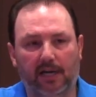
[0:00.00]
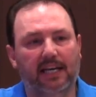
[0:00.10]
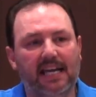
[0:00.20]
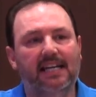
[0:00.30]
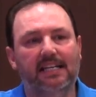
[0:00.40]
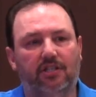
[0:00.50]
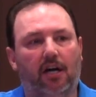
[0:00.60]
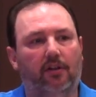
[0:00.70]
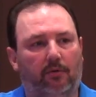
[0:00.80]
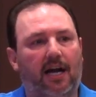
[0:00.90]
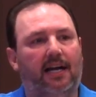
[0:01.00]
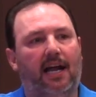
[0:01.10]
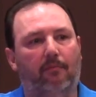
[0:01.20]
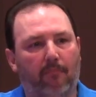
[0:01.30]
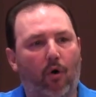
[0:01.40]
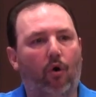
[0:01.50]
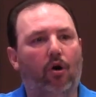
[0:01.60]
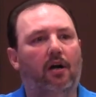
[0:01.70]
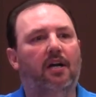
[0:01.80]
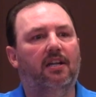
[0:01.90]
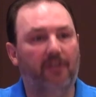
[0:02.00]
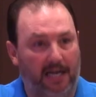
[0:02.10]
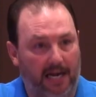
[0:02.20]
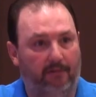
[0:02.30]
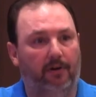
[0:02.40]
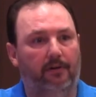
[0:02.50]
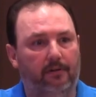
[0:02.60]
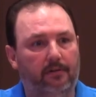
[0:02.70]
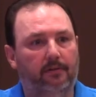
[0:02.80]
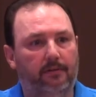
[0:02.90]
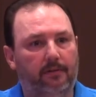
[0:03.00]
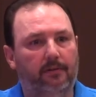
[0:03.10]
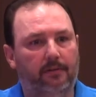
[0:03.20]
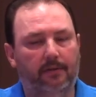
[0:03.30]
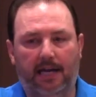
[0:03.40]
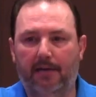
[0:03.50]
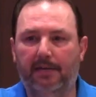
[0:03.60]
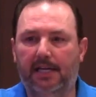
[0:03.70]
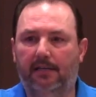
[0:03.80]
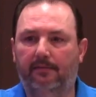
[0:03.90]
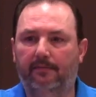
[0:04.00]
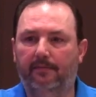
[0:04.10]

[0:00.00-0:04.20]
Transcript: We need each other right now more than ever. Amen?